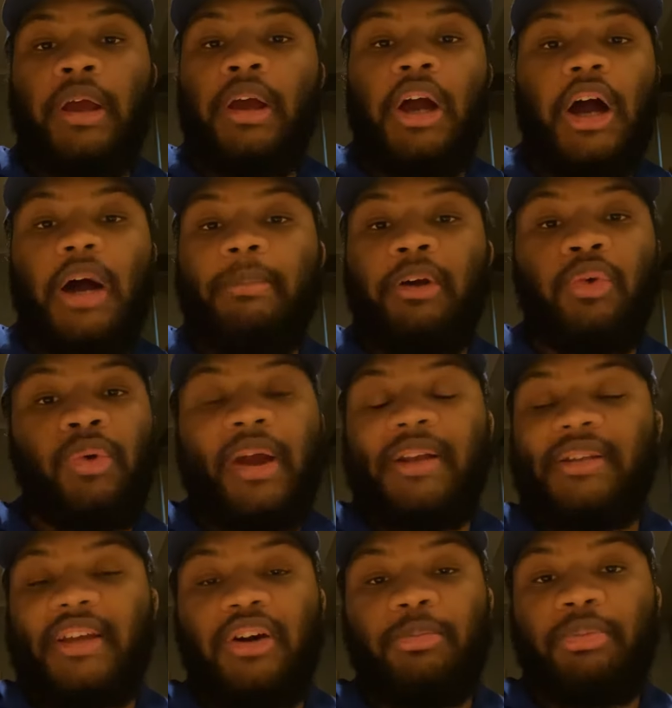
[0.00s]
But Grant
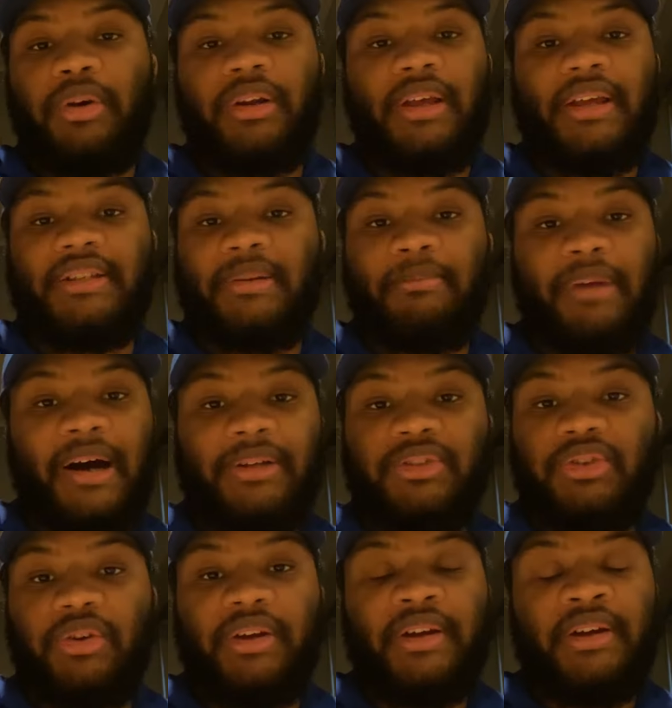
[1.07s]
Delpit is a
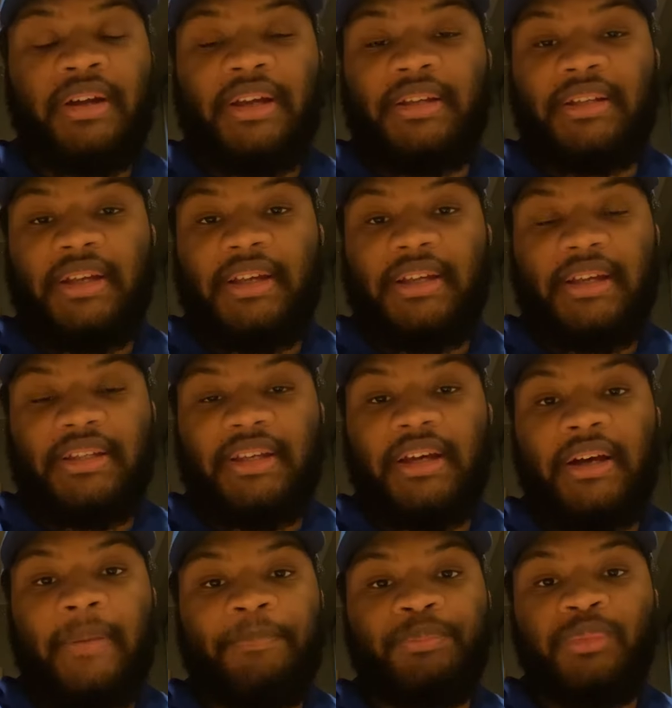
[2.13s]
monster. He's
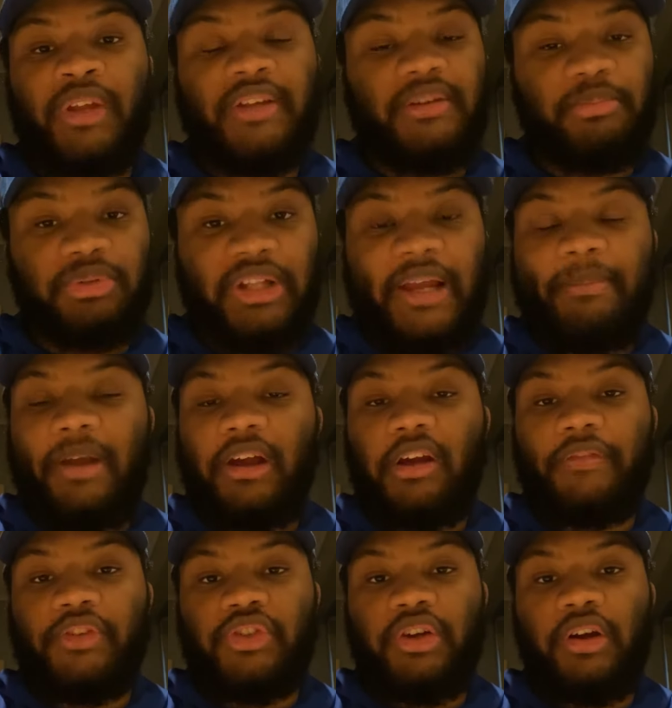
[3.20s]
a playmaker
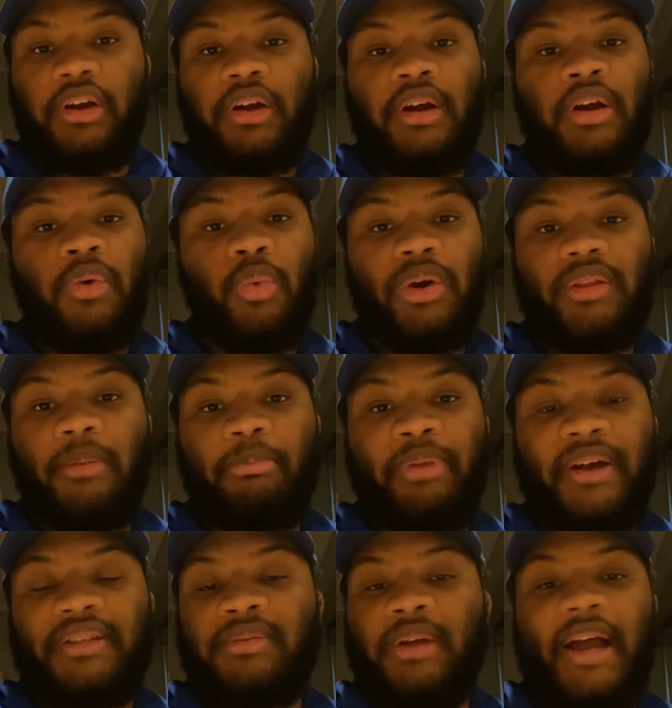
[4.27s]
for sure. One of the
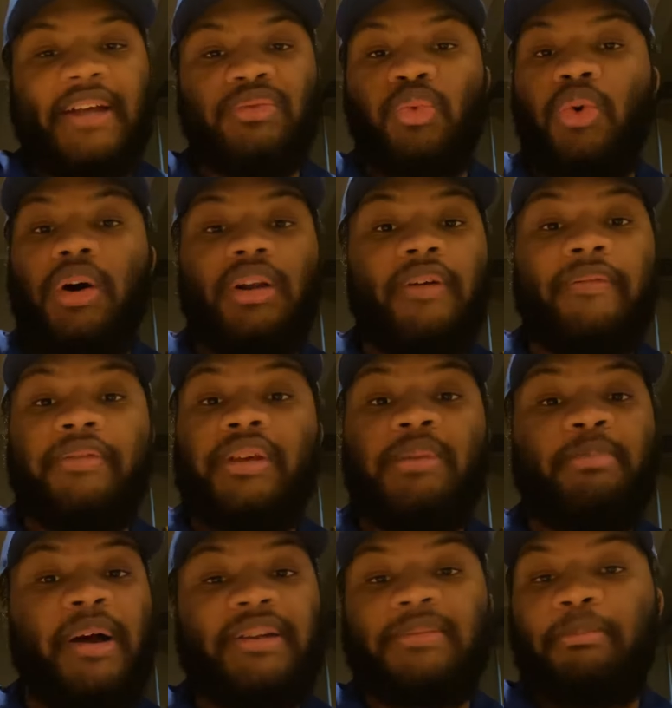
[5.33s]
best, has one of the
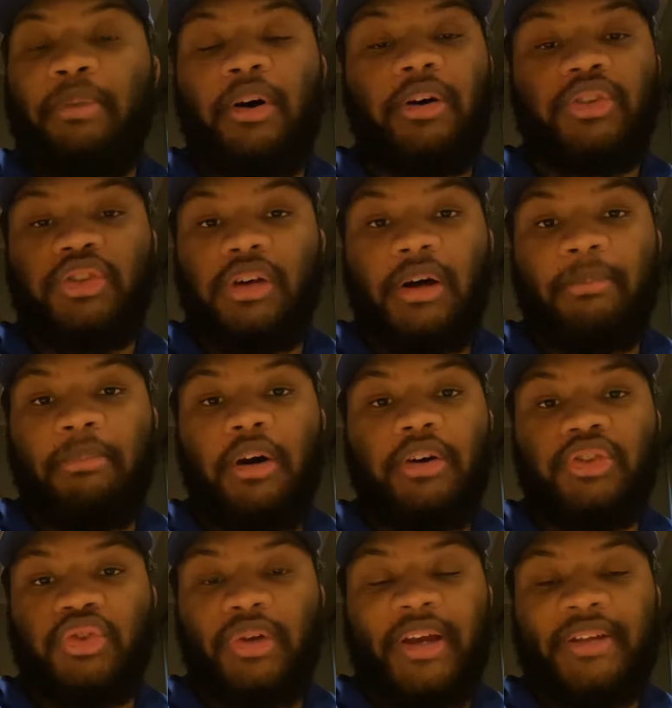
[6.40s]
best ball
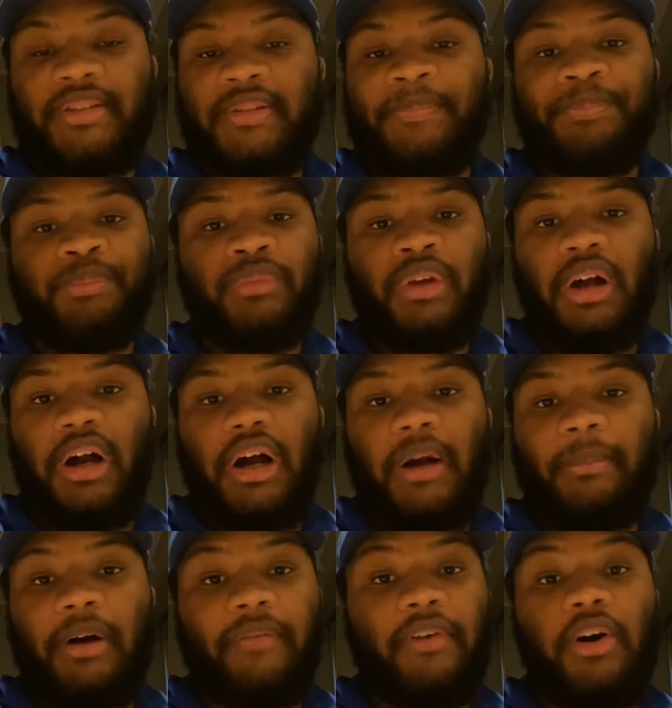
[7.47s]
traits
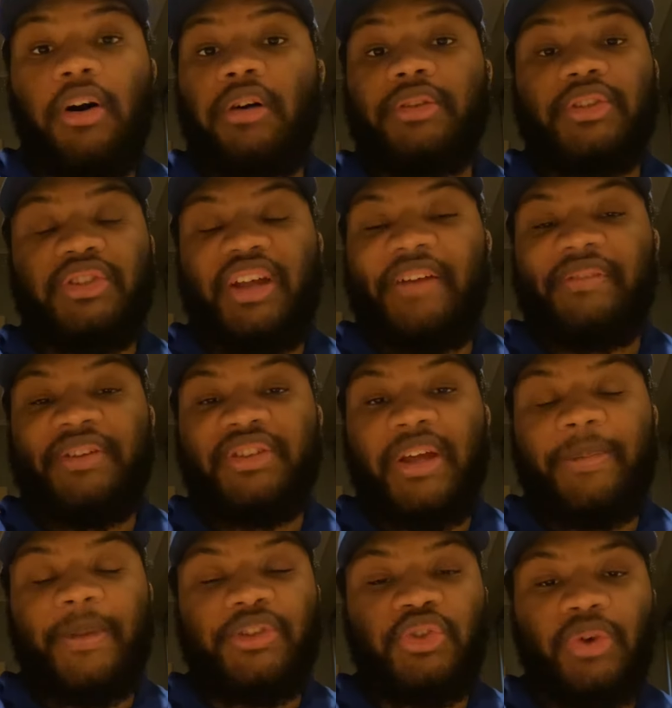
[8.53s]
of all the safeties
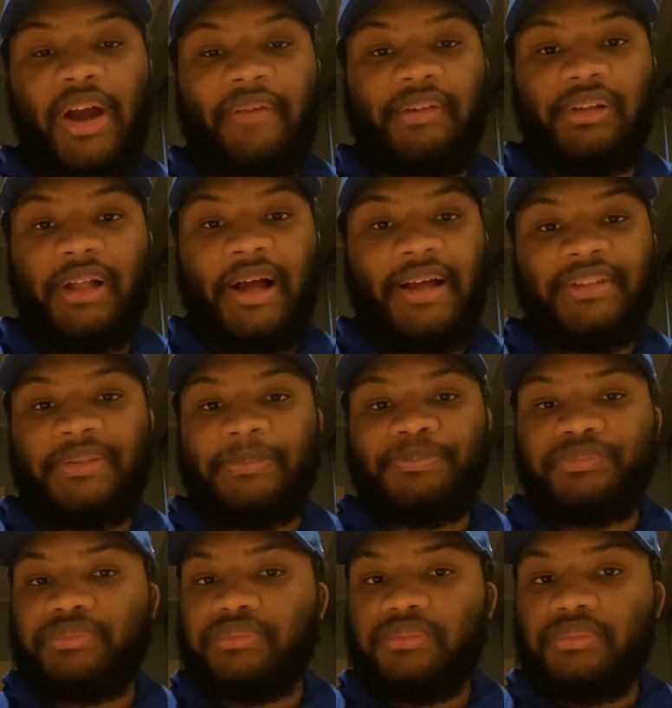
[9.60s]
in this draft class.
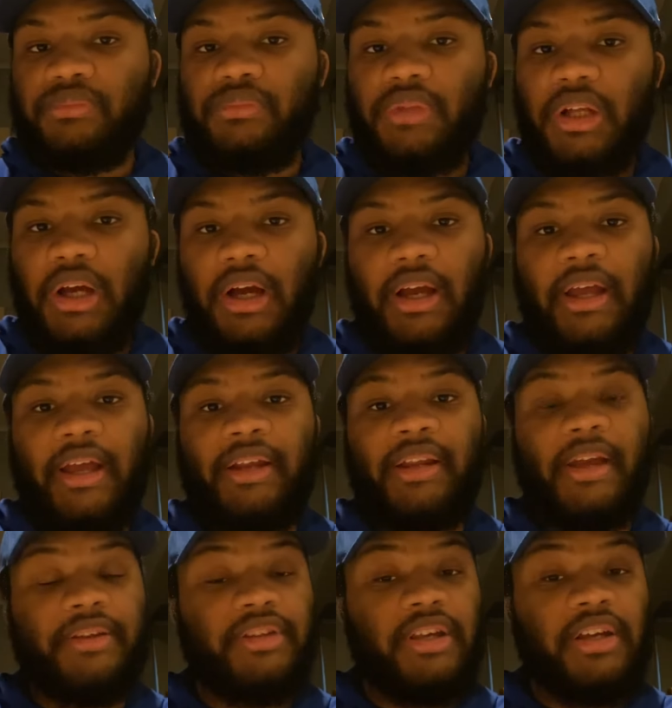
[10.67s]
And is he